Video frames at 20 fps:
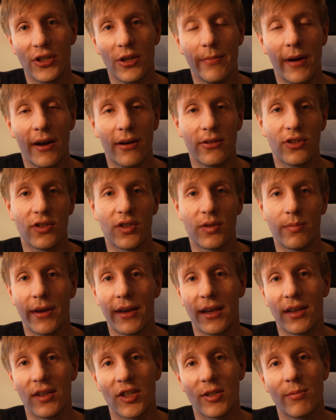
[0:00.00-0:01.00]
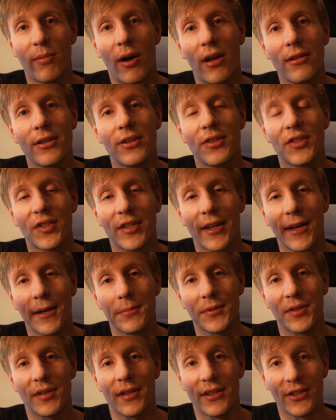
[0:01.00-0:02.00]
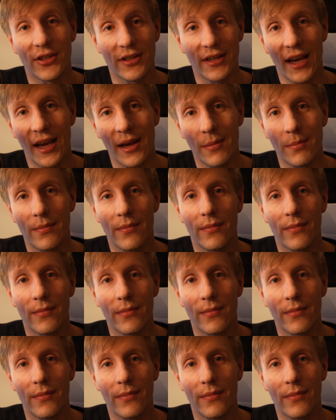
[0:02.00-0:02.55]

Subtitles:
about just making small little steps in your game.